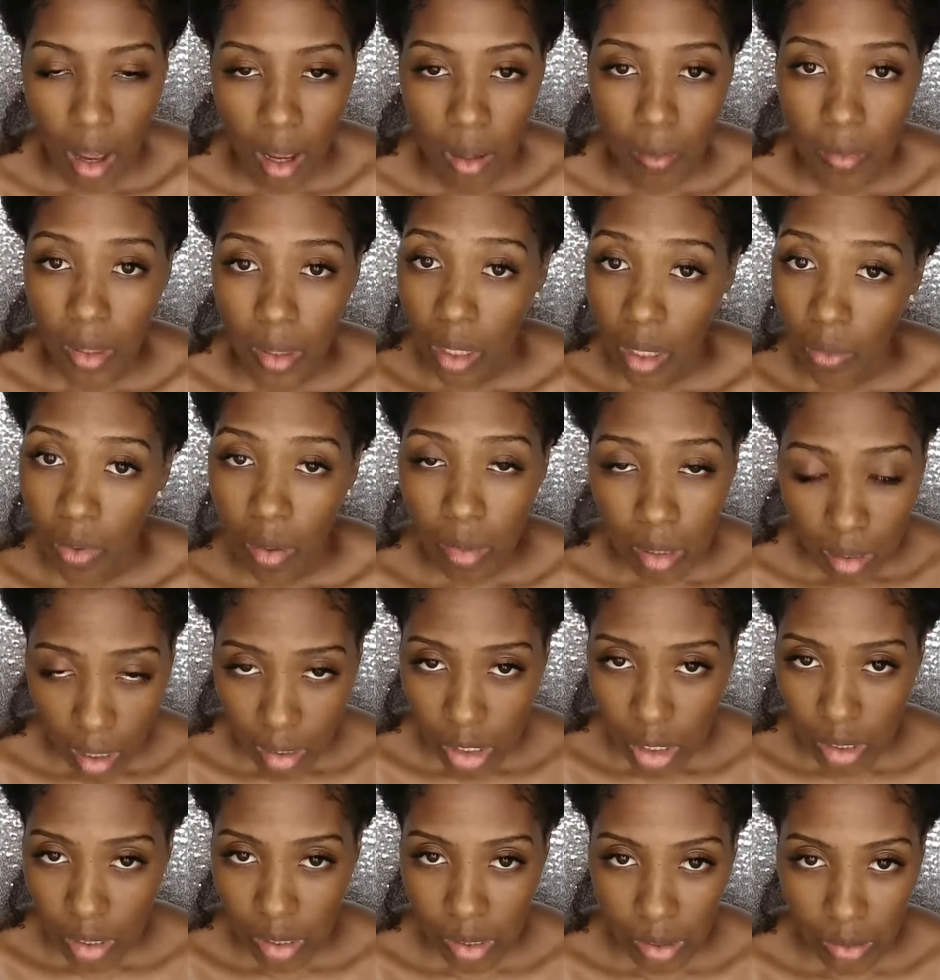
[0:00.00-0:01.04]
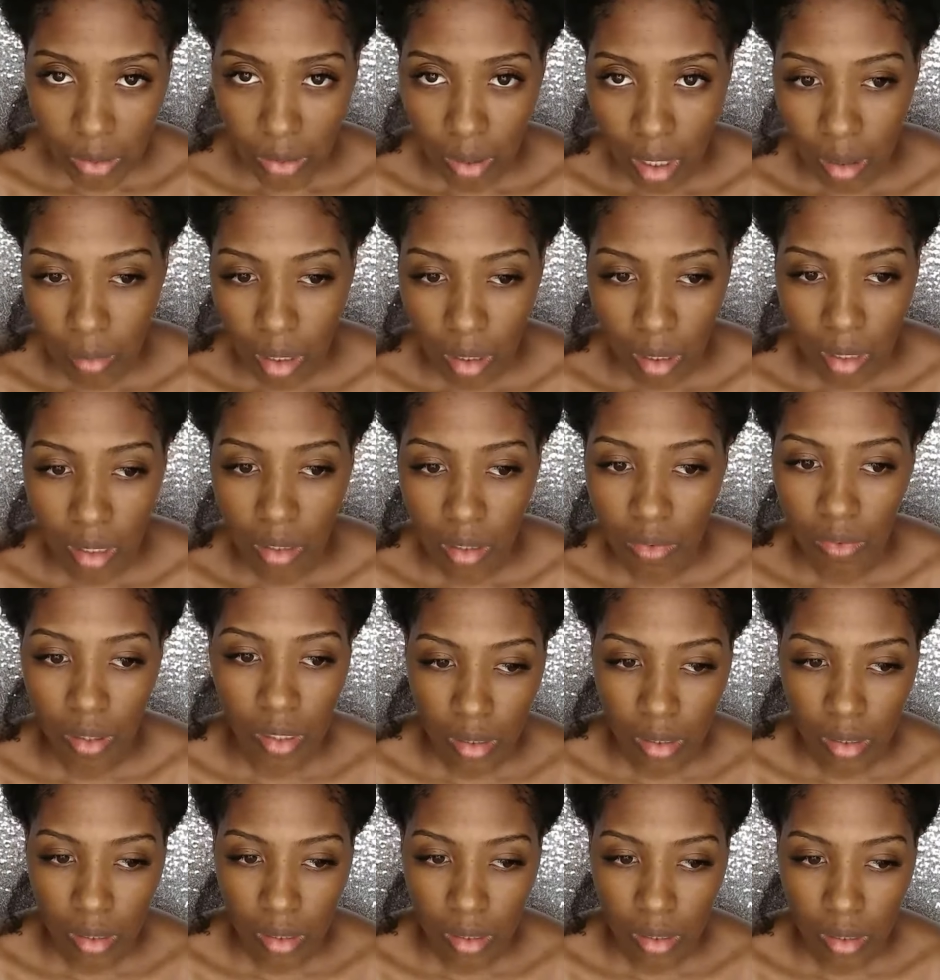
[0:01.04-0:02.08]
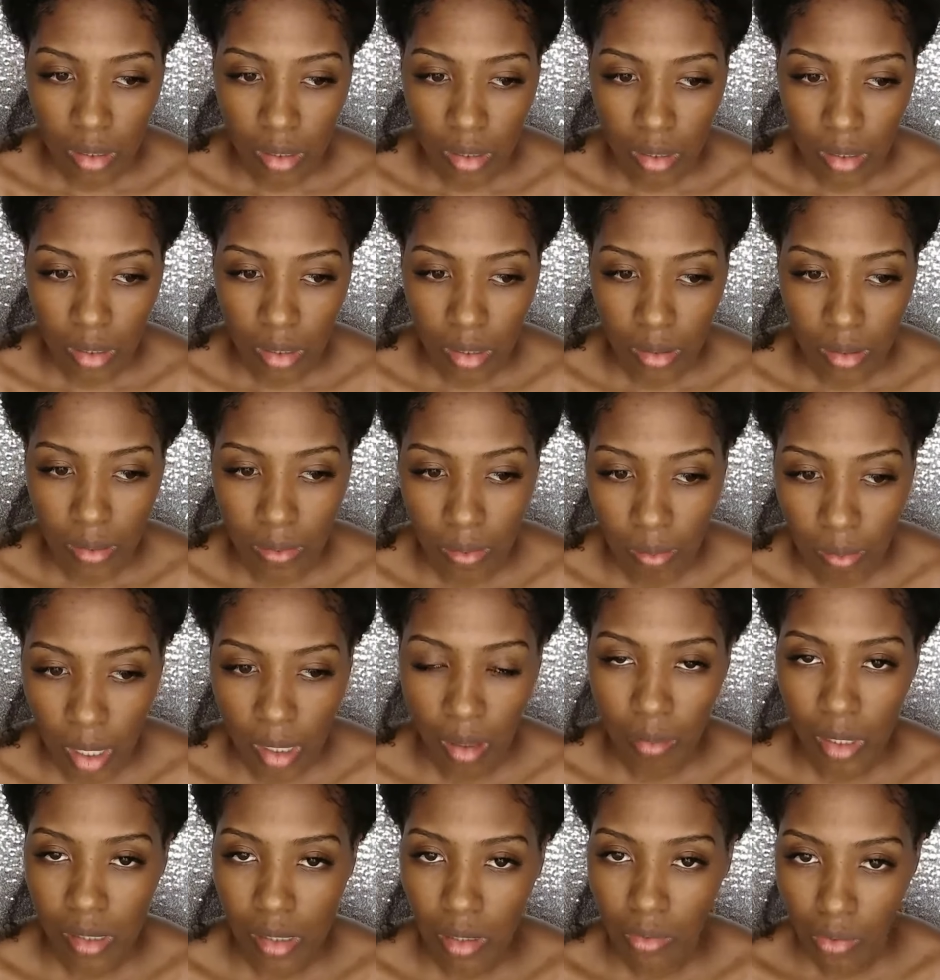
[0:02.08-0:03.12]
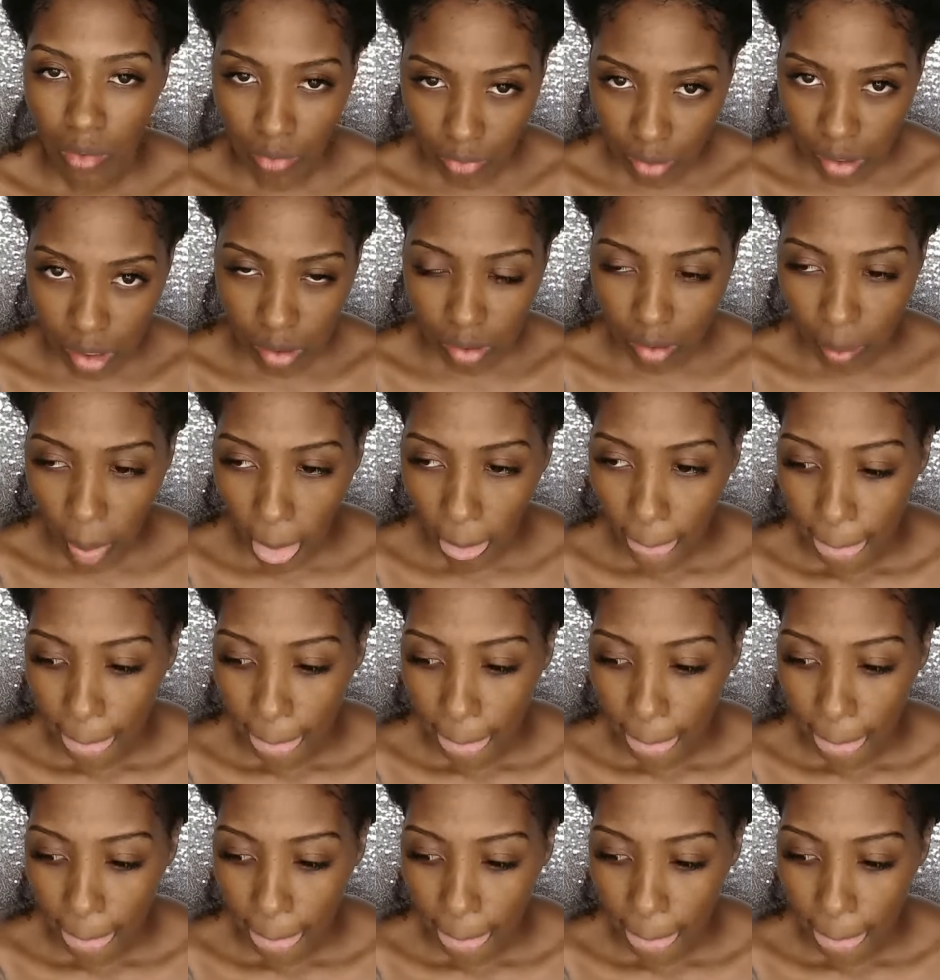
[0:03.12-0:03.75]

They will be launching soon. I'm in like the finishing stages of making myself official.